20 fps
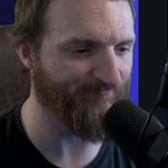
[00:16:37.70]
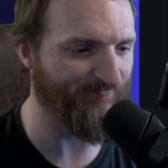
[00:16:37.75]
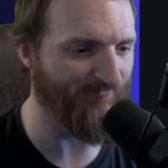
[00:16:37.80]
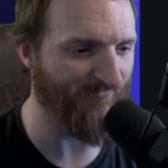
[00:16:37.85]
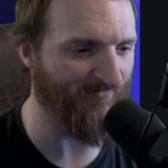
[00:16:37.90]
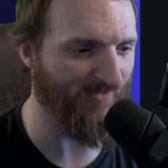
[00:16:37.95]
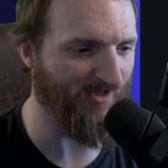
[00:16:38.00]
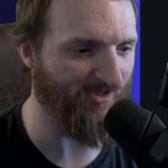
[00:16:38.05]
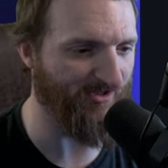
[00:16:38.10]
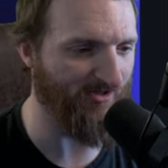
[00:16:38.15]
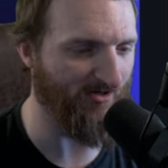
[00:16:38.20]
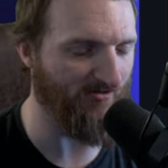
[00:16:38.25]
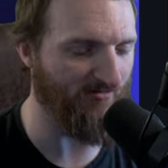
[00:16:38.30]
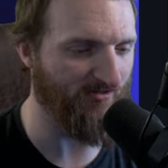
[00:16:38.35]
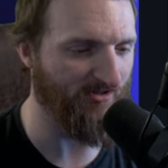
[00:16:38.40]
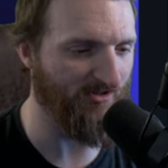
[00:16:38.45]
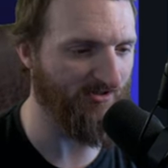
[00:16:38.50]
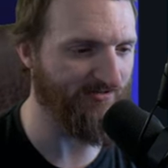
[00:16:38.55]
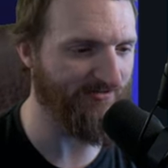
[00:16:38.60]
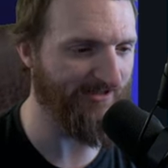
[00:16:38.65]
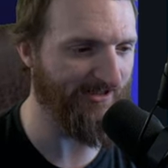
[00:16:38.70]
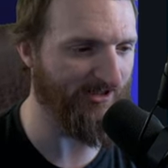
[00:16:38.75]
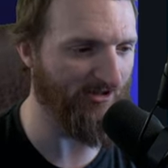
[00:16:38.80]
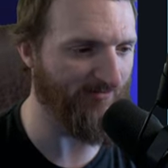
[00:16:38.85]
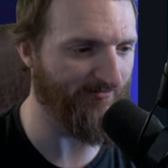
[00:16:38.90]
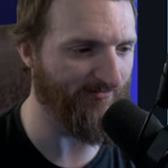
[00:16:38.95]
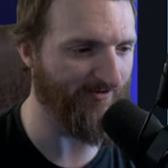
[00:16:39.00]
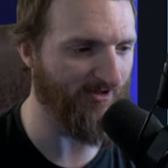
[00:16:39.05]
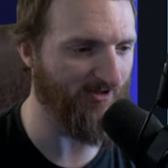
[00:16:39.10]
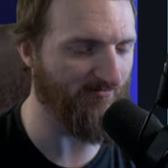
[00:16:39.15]
you know,
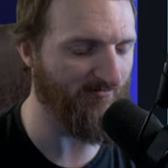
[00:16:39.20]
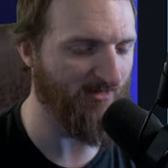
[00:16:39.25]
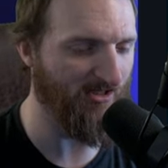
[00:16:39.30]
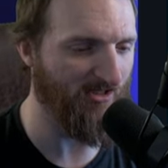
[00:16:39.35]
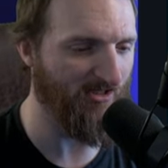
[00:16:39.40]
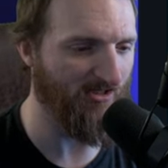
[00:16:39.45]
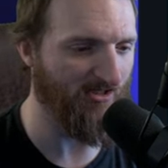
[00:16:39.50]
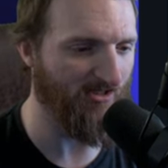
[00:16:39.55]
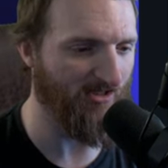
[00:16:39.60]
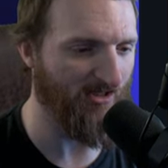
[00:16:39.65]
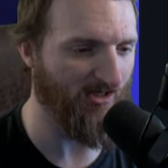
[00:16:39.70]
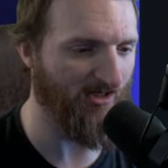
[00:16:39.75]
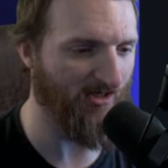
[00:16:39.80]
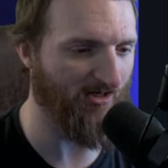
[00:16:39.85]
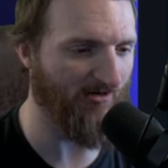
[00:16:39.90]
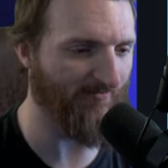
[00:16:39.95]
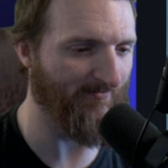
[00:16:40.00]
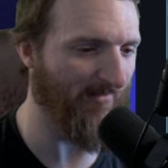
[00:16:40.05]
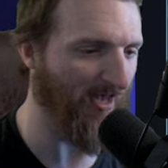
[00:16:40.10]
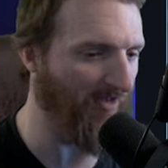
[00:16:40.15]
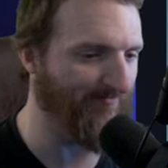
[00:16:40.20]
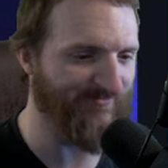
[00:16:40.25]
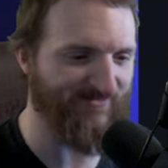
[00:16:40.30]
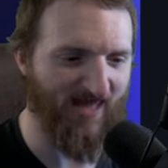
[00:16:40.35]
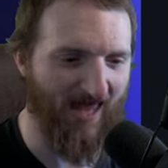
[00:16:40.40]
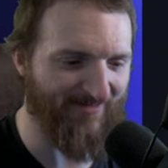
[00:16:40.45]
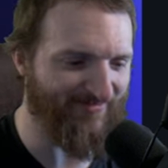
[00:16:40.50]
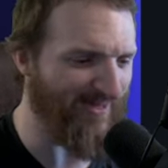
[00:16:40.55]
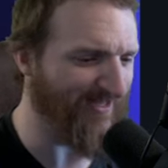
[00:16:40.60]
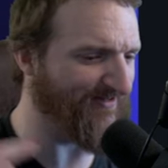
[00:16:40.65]
Neovim. Um, I,
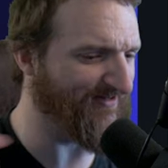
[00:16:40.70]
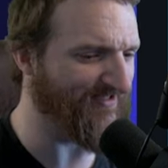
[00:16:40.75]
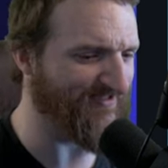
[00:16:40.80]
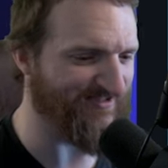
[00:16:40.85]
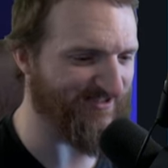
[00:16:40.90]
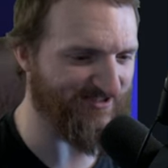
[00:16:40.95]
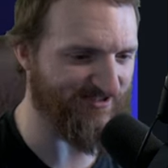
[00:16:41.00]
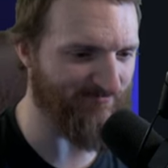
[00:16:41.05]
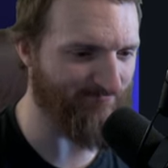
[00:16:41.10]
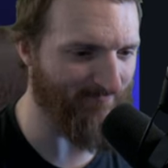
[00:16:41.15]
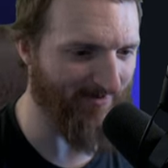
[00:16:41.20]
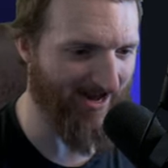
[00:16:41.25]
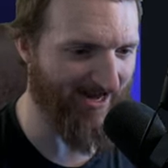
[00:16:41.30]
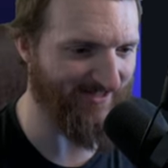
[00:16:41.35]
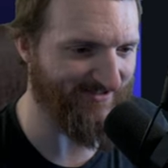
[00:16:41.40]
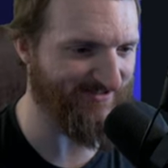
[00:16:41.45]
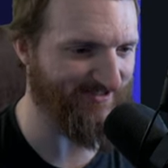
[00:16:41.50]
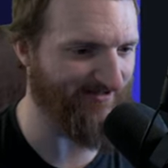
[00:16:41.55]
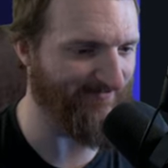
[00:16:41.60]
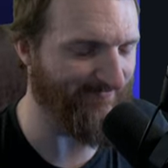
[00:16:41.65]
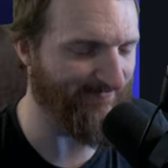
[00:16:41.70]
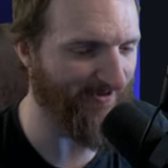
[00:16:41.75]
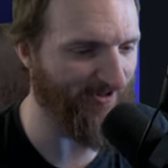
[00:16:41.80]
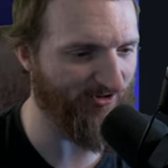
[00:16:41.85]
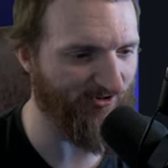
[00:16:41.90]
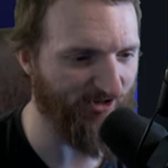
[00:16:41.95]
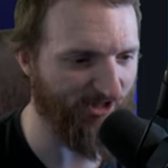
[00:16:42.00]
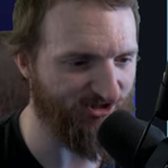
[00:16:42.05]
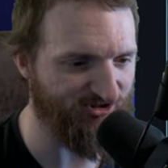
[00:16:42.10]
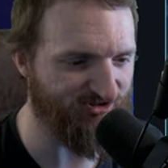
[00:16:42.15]
I think this is Matt's
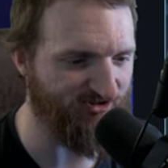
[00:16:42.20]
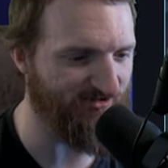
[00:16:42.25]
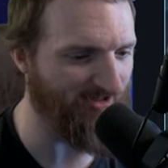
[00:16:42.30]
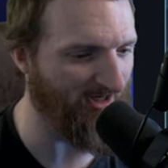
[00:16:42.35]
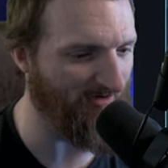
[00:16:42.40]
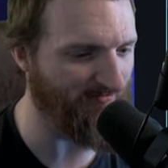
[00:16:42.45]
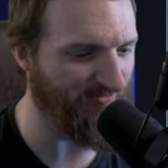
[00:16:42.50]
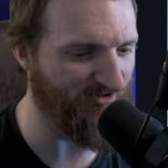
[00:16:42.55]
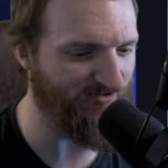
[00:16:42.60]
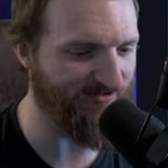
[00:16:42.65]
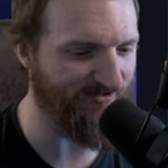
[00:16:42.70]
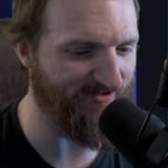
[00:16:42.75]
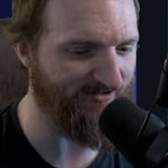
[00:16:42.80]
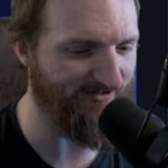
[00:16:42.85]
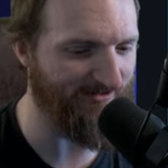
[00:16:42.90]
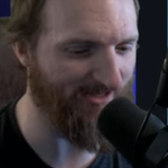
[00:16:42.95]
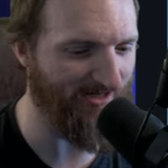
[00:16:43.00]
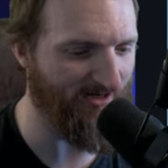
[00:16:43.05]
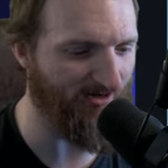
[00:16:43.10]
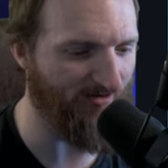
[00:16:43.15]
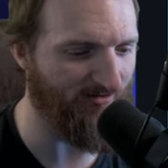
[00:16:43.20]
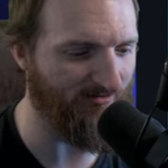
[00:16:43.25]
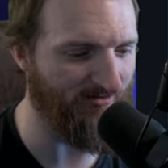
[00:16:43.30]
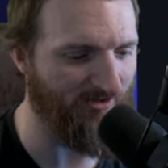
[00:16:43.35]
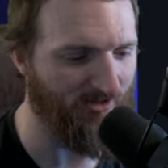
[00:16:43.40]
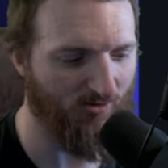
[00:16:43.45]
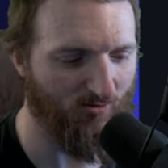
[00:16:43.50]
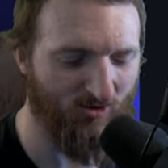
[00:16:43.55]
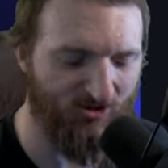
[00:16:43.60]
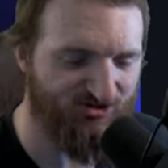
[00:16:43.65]
configuration that I'm using now,
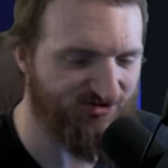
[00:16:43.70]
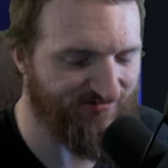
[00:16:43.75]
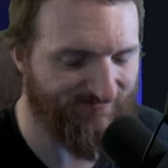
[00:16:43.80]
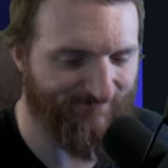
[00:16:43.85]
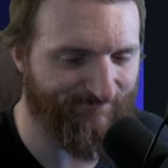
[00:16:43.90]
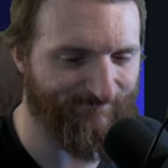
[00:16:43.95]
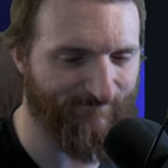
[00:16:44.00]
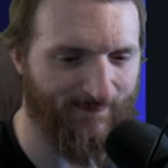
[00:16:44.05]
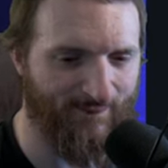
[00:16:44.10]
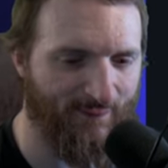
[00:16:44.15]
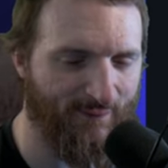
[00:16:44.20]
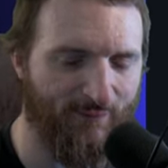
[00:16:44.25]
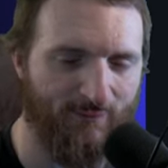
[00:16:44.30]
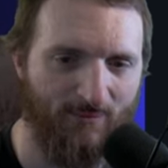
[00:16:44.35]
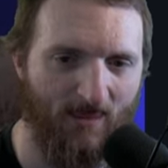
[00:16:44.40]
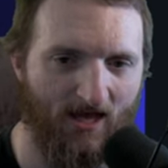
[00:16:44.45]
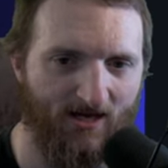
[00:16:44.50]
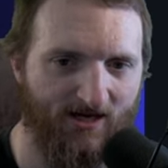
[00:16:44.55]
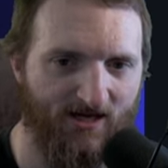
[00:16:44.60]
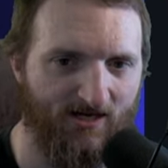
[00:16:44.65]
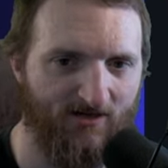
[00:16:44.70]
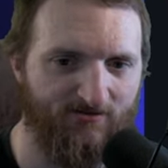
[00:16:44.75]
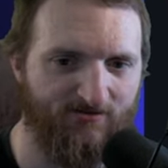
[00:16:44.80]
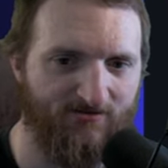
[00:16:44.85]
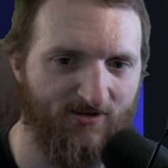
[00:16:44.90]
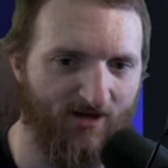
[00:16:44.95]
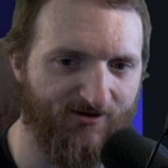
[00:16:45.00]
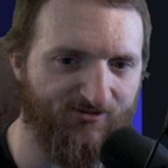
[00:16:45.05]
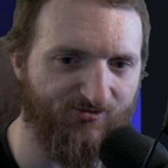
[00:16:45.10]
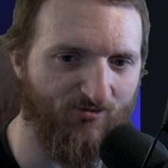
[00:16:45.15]
which... Again,
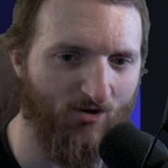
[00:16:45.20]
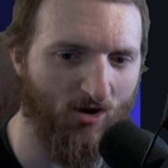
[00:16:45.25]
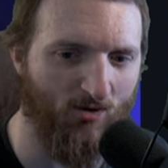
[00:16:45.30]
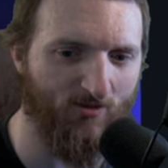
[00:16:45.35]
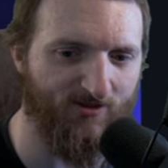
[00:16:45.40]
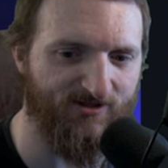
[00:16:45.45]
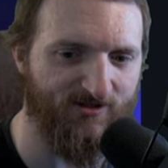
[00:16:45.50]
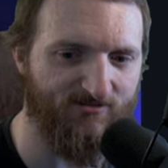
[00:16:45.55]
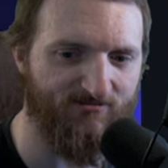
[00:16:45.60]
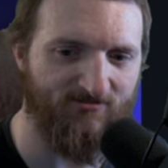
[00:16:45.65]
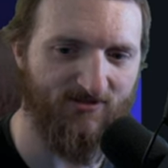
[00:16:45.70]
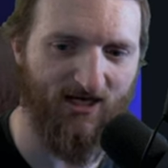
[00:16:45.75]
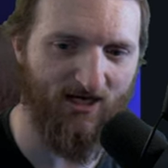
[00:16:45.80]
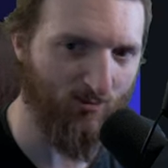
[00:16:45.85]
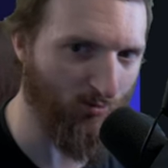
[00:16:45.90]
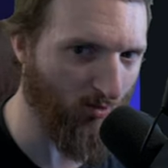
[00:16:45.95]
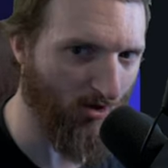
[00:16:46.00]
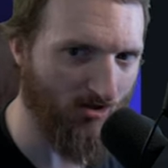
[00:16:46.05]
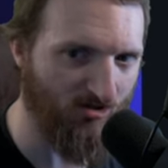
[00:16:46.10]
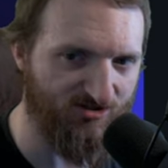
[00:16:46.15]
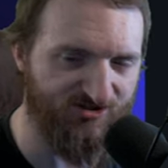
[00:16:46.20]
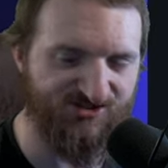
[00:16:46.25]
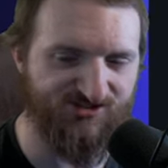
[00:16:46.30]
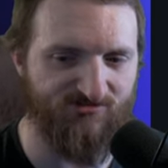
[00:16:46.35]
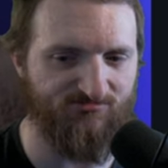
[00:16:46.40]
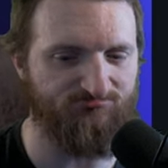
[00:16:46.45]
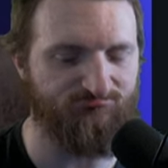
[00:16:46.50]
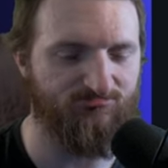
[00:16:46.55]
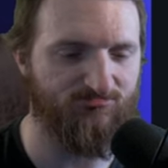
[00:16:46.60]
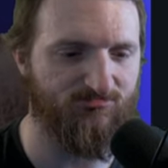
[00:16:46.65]
nothing wrong with it. It works,
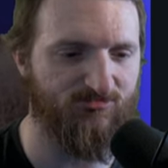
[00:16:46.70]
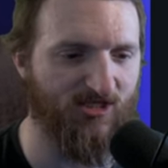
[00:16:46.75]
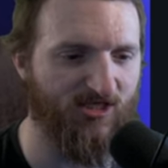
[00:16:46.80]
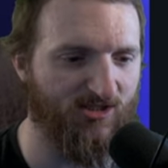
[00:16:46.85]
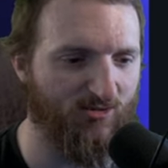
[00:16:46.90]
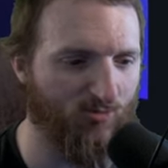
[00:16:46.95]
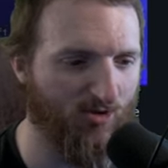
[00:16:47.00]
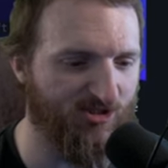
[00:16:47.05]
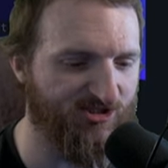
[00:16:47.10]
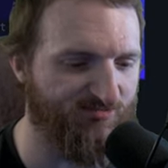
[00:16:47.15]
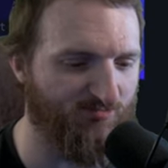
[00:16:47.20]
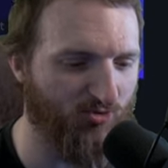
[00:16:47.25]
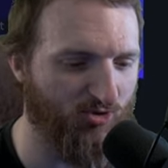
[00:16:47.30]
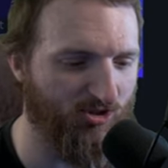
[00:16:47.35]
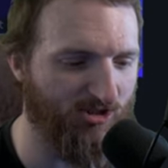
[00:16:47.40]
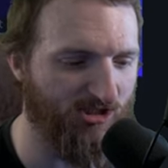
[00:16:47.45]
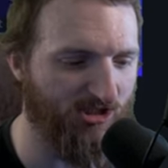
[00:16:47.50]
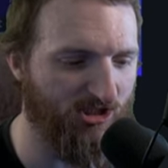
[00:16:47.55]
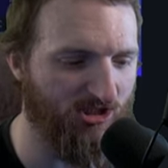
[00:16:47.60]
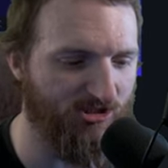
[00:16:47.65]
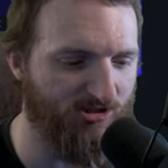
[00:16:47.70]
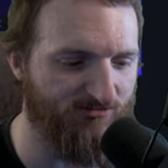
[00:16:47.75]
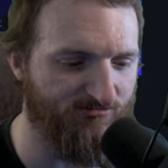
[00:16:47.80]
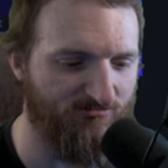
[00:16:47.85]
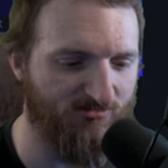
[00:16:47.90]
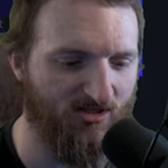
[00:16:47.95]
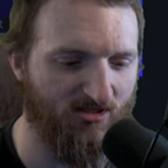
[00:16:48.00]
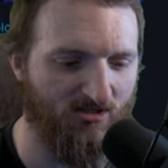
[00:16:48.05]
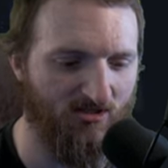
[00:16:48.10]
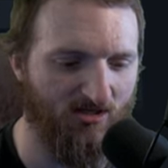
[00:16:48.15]
and it works pretty good.
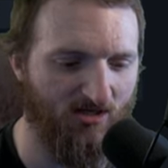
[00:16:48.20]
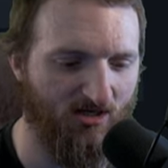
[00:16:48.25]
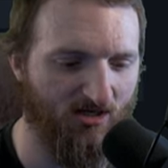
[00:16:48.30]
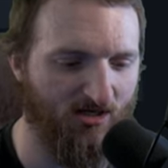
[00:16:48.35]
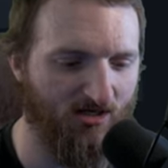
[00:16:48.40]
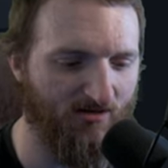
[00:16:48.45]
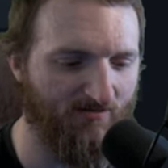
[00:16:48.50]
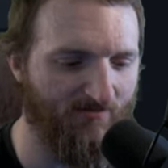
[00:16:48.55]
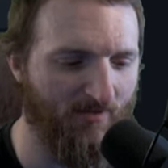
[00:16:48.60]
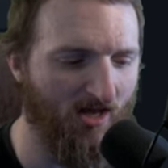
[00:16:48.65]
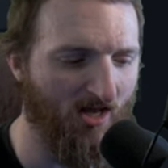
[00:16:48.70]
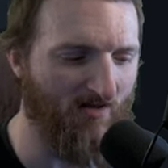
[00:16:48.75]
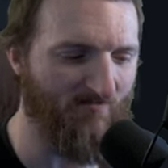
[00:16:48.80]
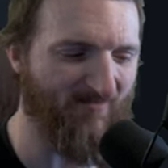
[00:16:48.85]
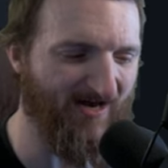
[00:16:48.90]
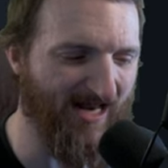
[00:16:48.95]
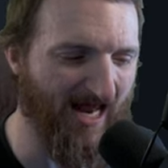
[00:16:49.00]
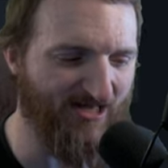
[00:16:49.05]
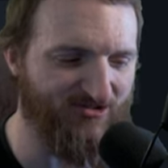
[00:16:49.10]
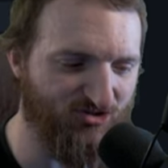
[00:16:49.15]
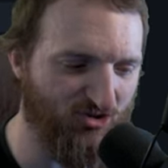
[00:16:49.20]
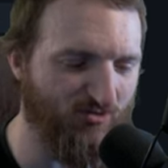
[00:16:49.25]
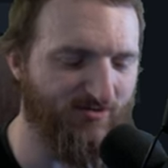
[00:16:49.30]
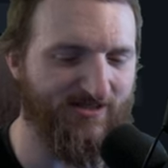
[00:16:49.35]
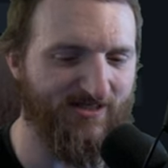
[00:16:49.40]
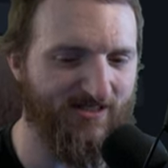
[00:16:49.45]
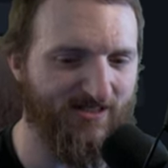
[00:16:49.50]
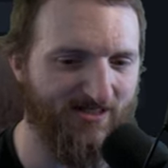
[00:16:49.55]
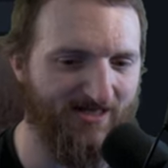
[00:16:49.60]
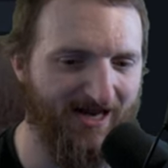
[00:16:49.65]
Um, but I do
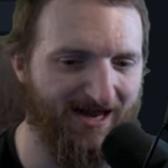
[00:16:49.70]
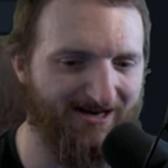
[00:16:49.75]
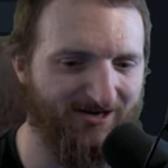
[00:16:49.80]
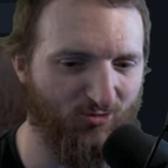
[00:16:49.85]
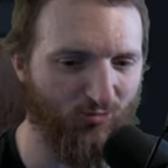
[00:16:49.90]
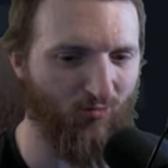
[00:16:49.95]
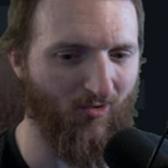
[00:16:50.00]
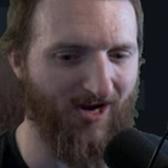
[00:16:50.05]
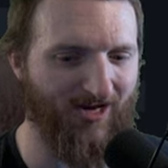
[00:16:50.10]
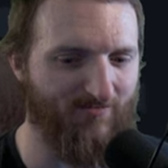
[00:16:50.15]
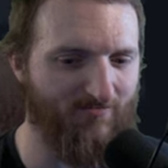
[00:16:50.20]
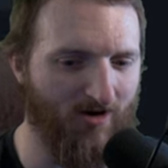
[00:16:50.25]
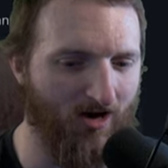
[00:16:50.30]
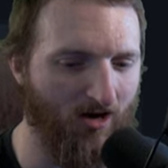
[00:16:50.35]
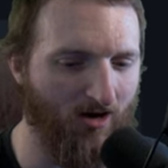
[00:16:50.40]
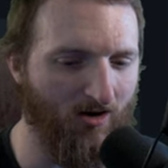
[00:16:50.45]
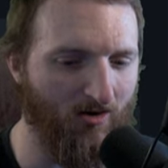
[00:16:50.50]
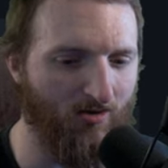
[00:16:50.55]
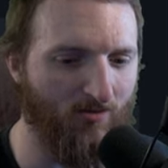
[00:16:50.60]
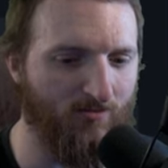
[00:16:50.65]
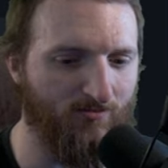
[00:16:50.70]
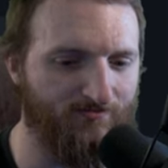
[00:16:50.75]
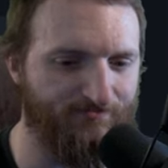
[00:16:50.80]
need to kind of write my own.